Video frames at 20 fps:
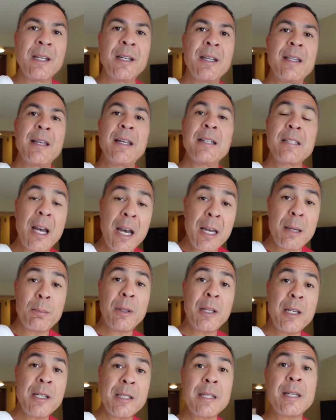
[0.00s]
that Thai
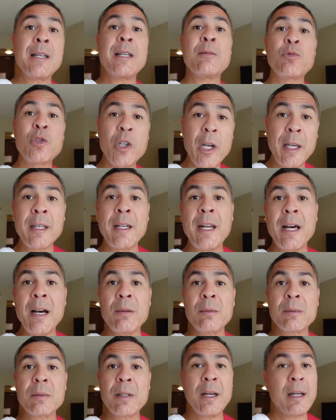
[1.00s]
place, and check it
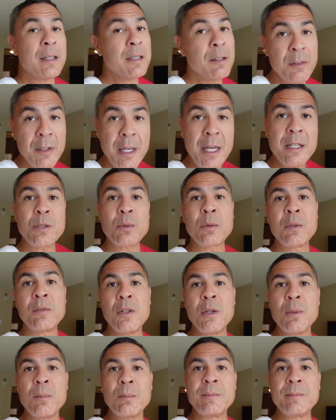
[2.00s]
out. I'll give you guys a review.